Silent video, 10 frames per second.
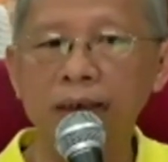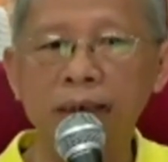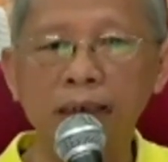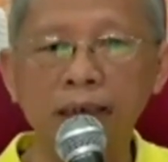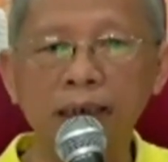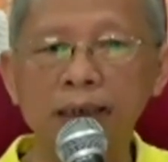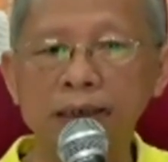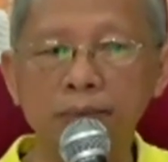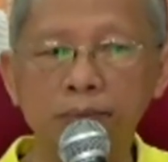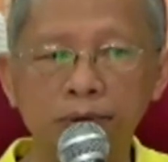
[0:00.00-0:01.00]
Then
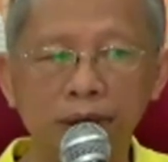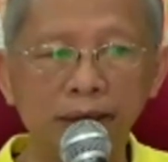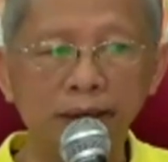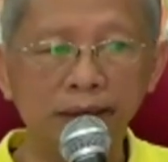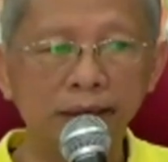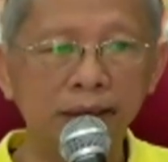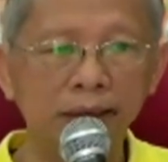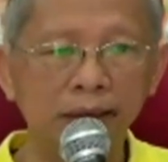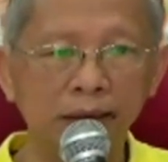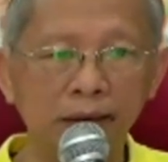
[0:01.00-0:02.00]
as a Buddhist
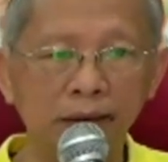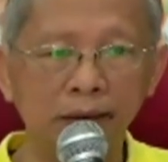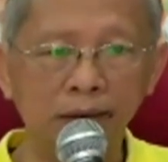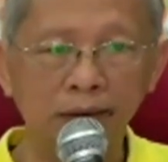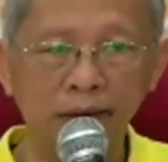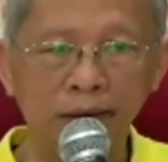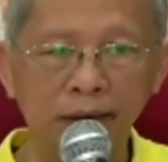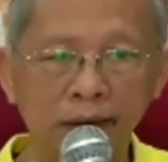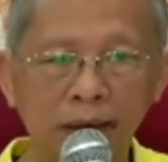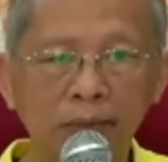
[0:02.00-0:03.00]
or
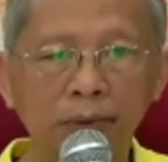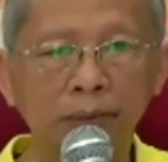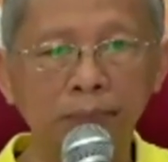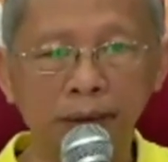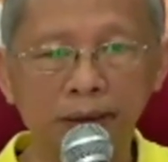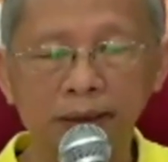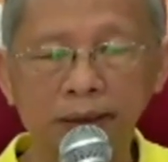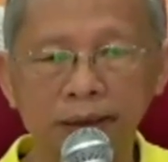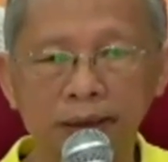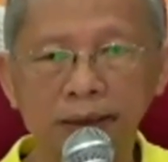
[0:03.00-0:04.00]
Dhamma
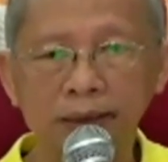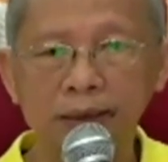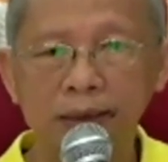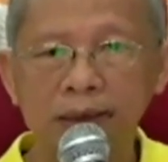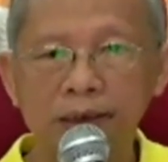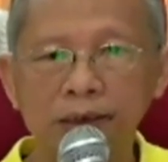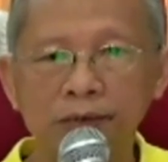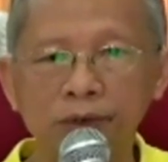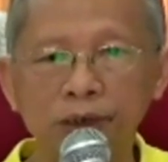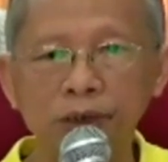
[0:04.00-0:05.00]
practitioner,
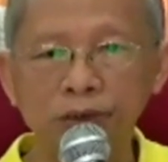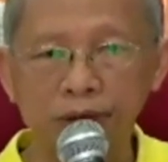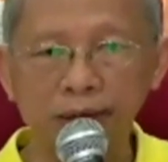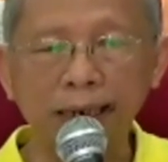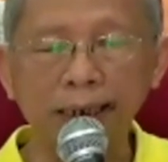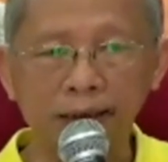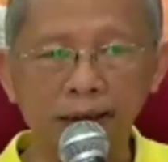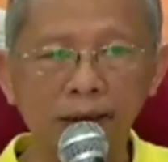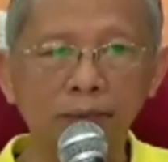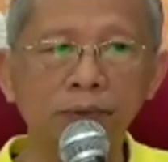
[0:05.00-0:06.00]
we should
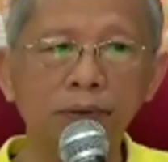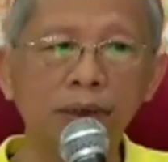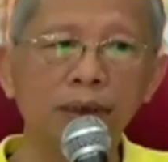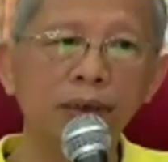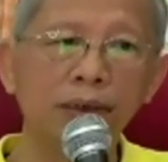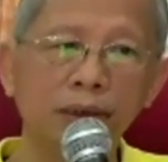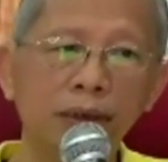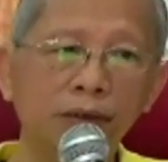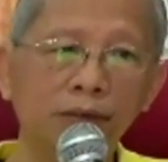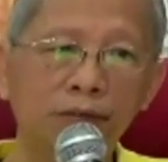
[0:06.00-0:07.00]
thank the
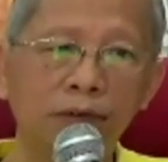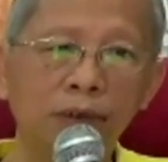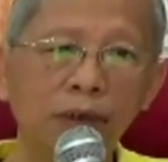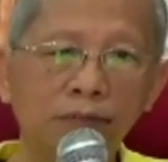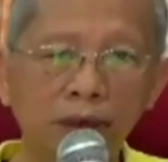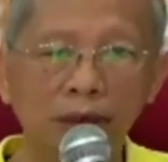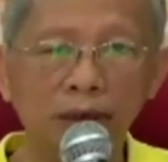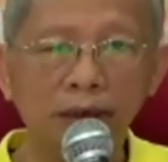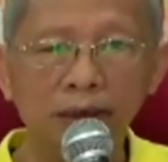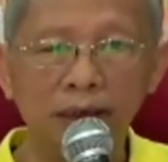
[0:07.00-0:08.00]
Buddha for giving
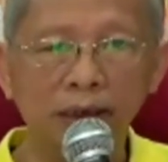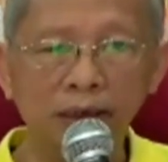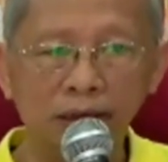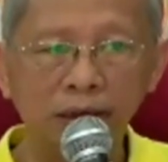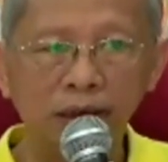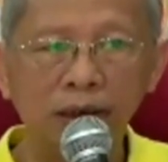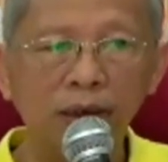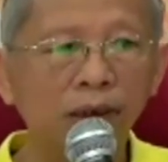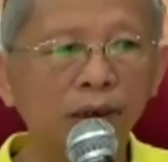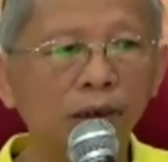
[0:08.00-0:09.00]
us such
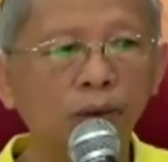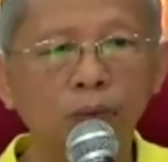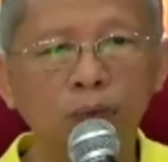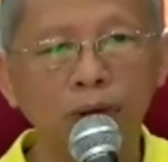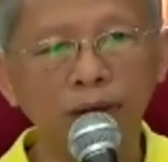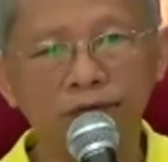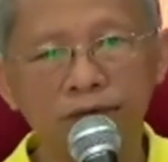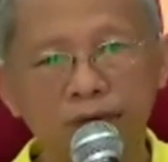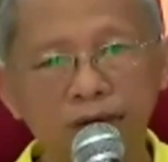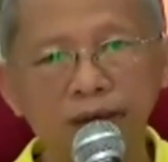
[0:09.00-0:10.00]

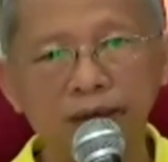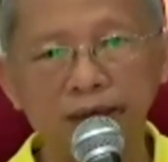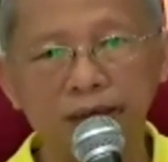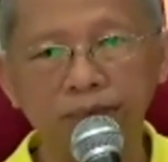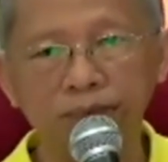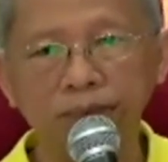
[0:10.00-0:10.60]
wonderful teaching.